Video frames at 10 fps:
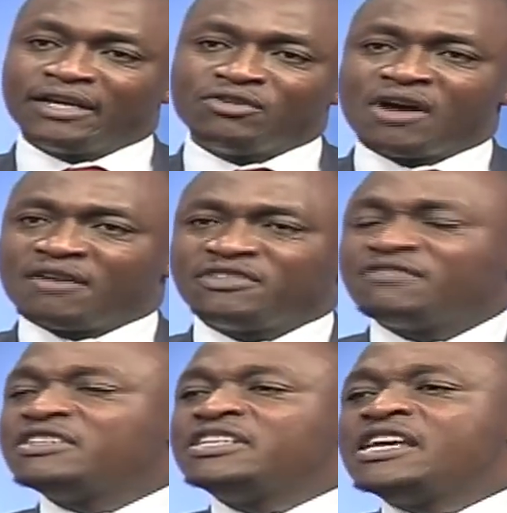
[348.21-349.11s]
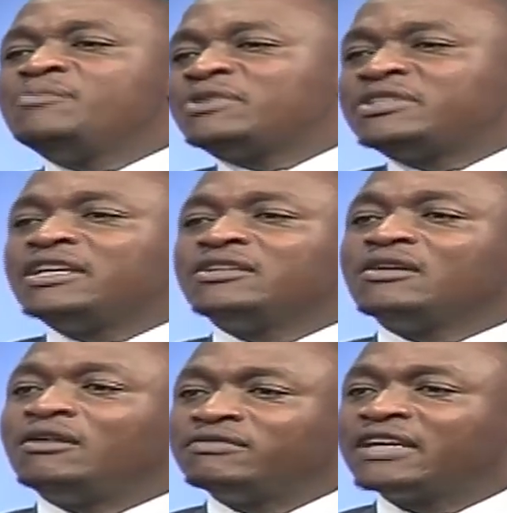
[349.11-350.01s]
You have 78%
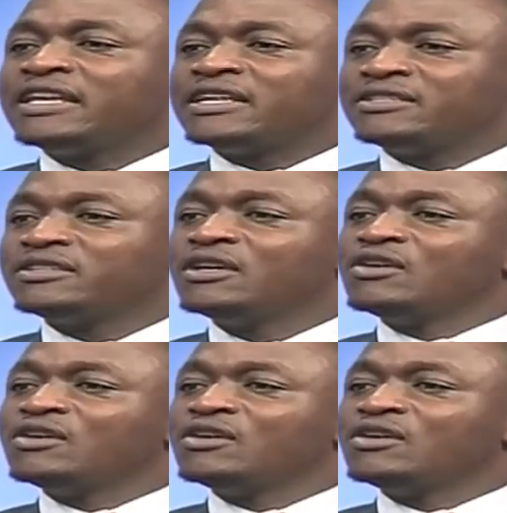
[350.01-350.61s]
of Kenyans